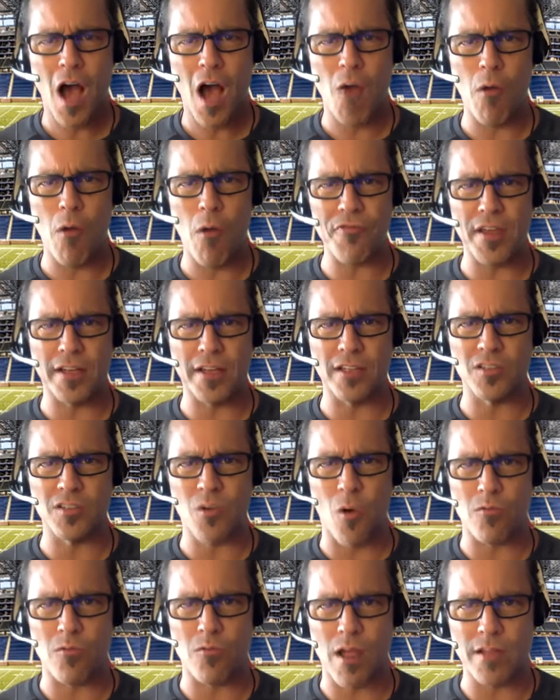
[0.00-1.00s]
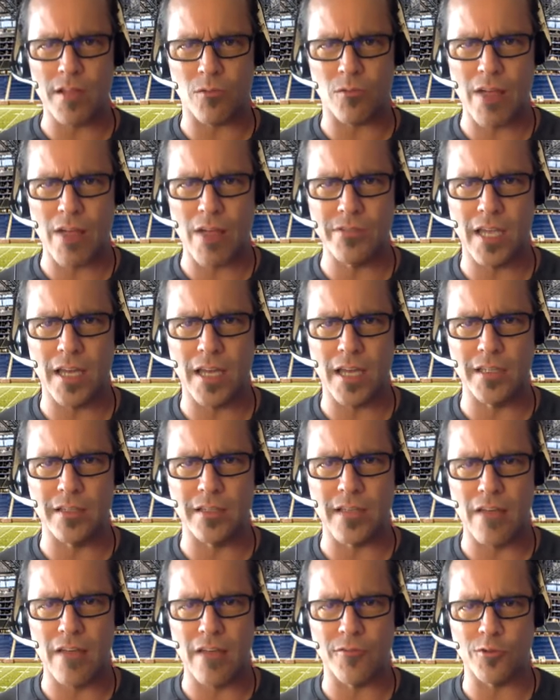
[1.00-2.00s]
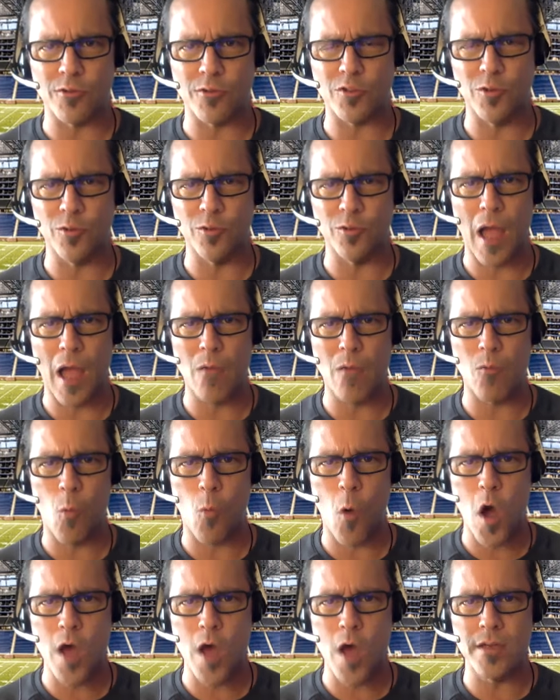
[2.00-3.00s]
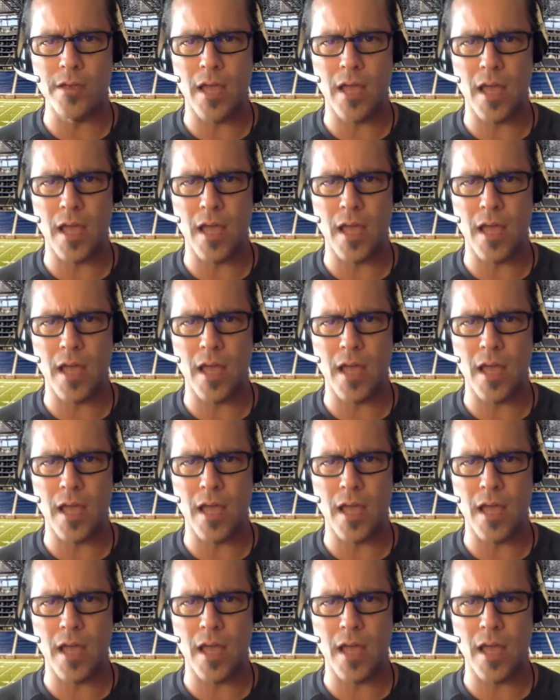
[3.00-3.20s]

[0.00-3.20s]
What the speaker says: One thing that's going right, the Ravens headed to Denver 2-1,